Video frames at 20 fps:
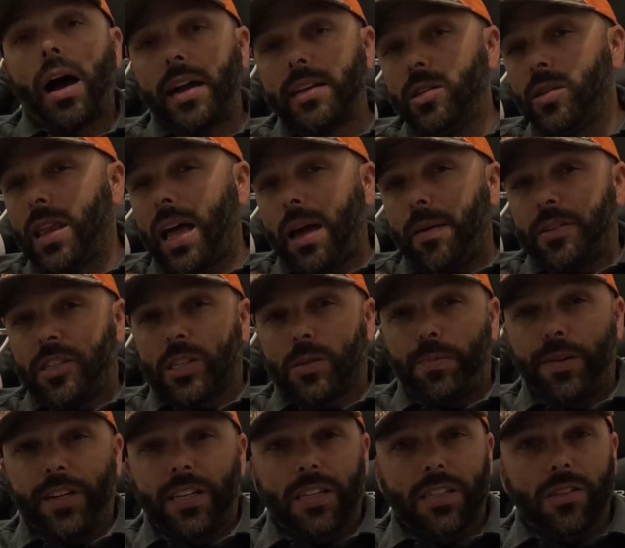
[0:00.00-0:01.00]
I do that just
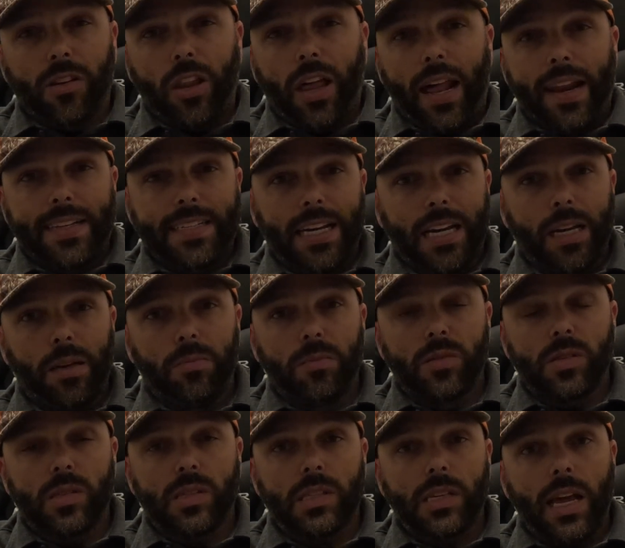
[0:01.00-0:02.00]
because a lot of
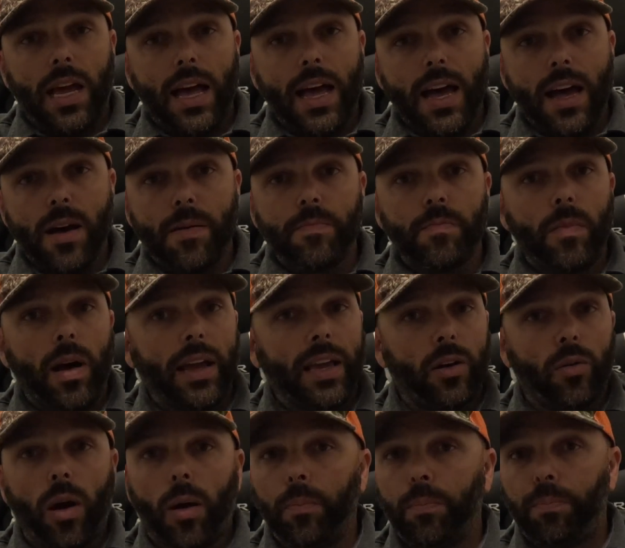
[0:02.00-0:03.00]
times I
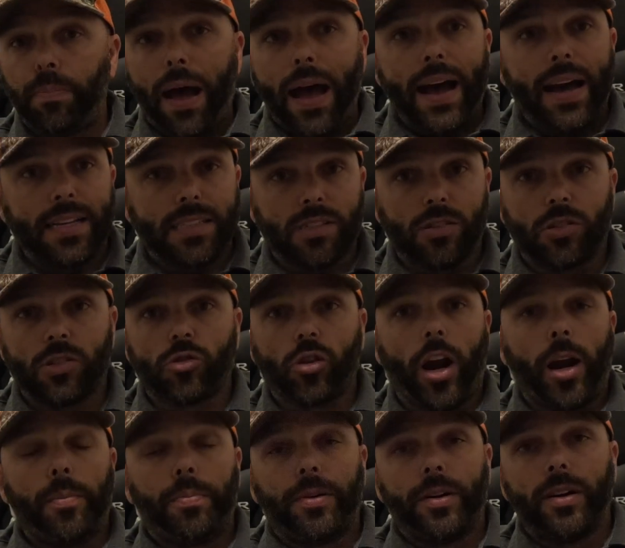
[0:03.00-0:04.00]
get around bass or
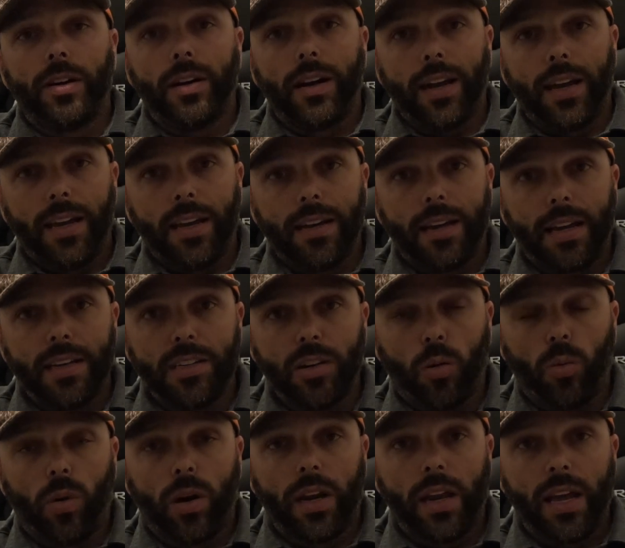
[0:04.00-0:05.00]
striper, and I
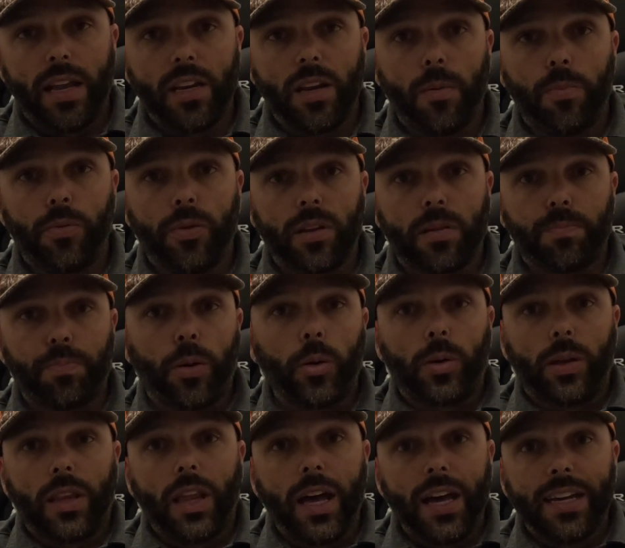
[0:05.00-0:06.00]
don't want to end up with
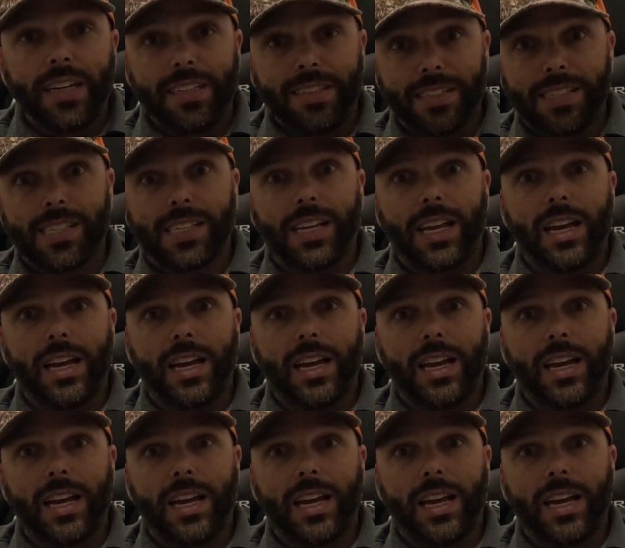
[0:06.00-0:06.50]
broken lines.